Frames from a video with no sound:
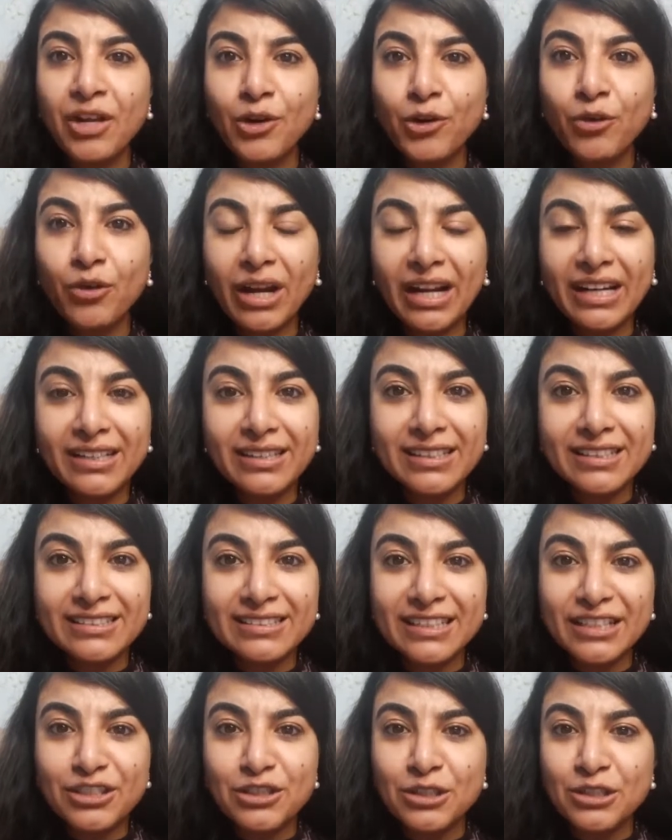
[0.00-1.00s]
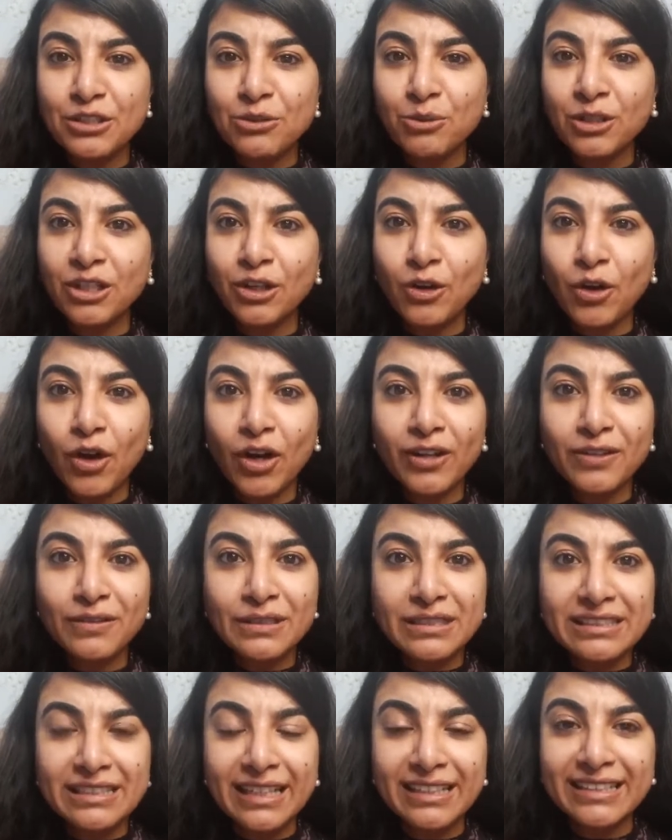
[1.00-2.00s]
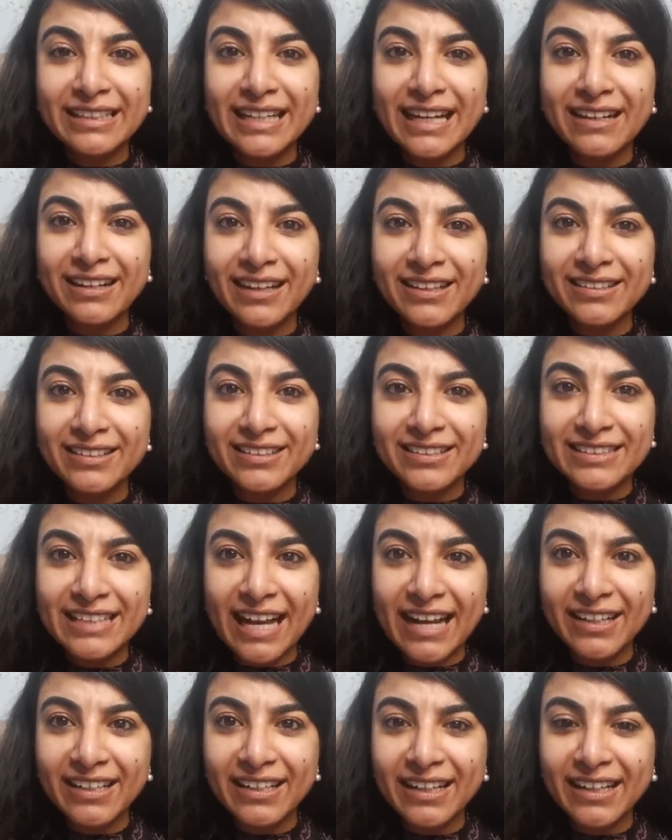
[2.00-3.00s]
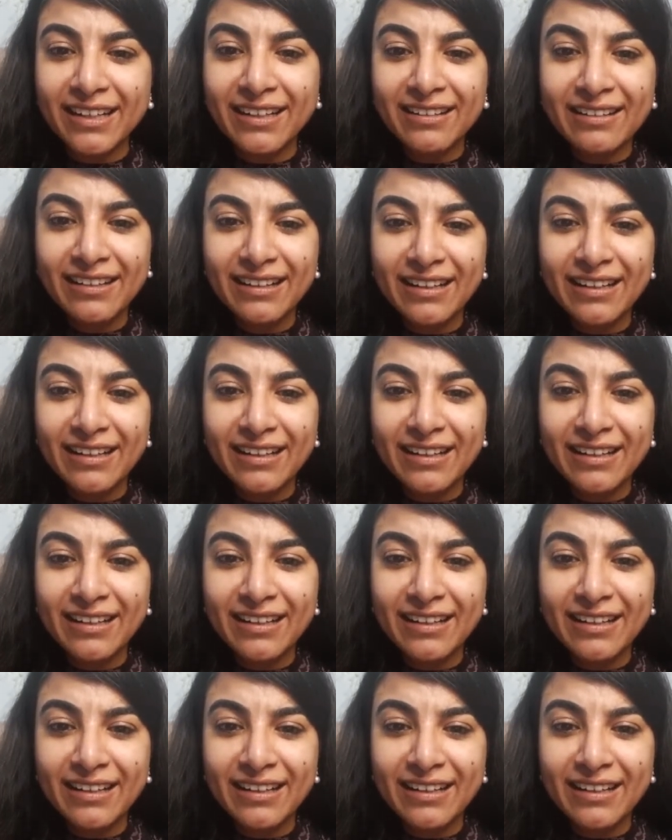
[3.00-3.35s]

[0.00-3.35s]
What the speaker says: right decisions with a lot of study and understanding,